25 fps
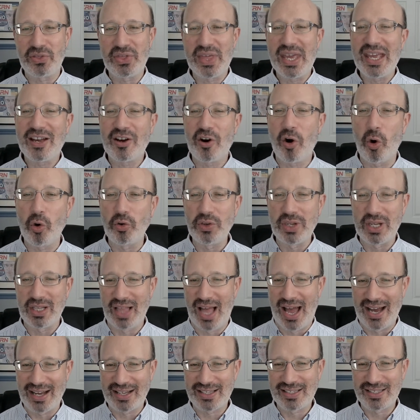Think
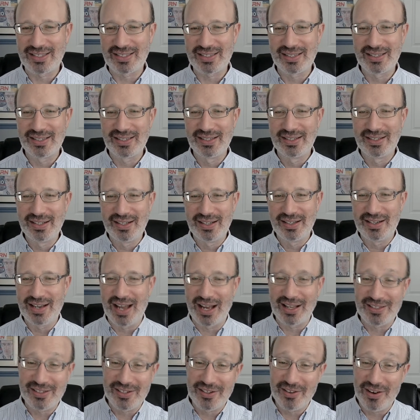Goldilocks,
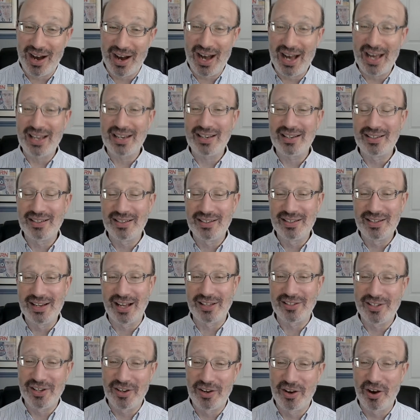not too hot,
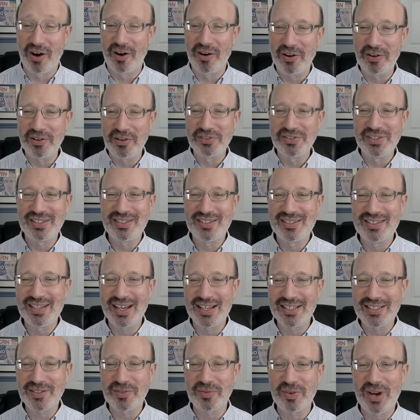not too cold,
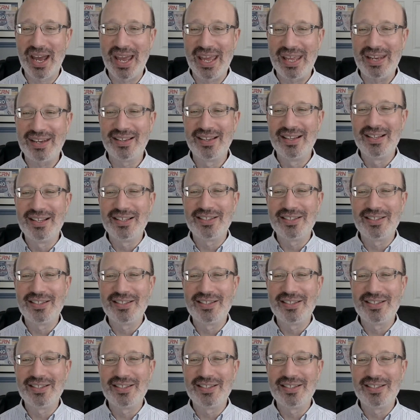just right.